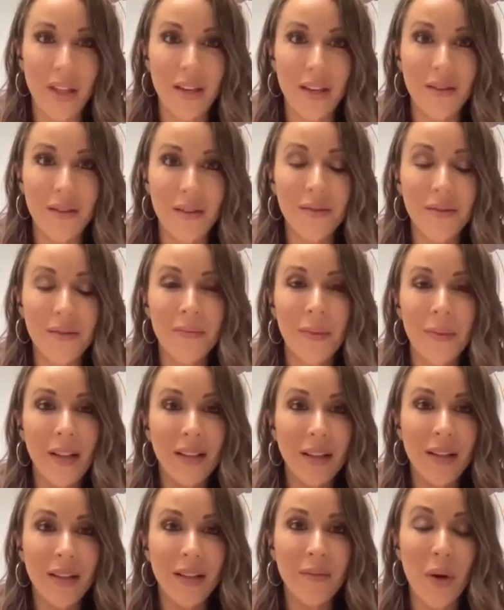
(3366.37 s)
you, let
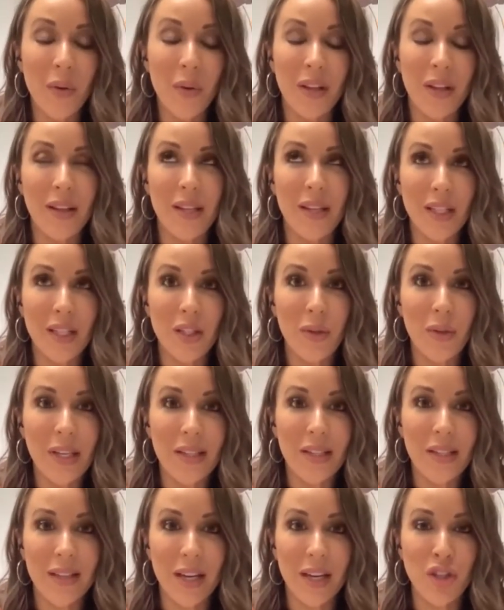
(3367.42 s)
them know that this
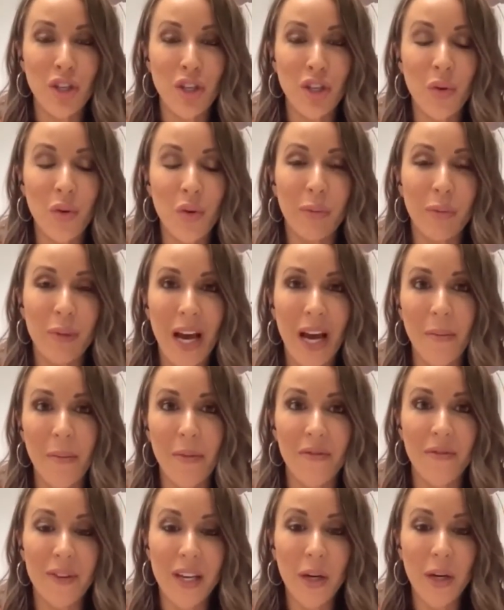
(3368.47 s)
week's session will be up
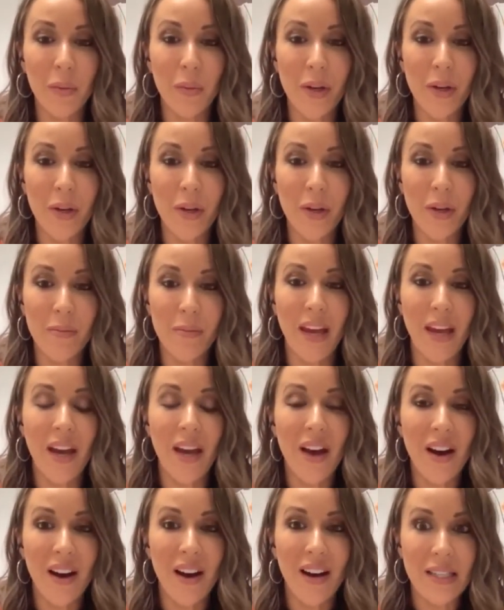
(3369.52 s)
via replay
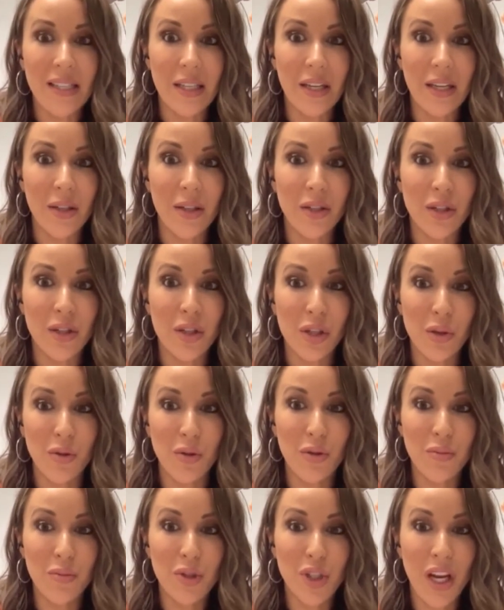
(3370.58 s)
on Sarah's
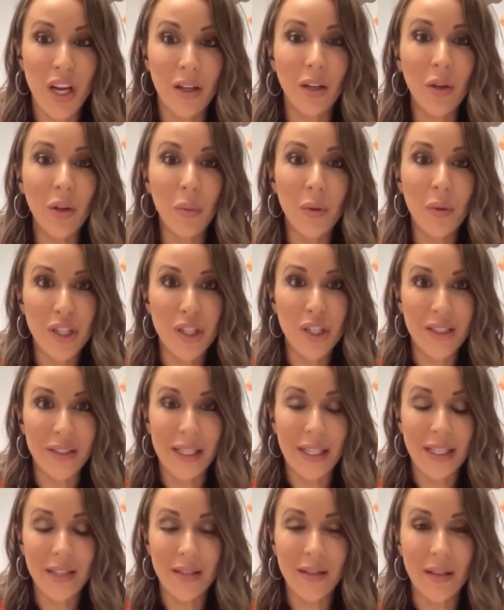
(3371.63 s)
YouTube channel, which is
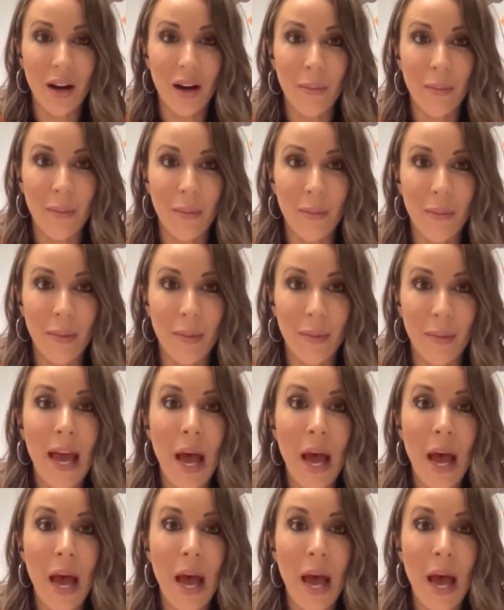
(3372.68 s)
linked in the comments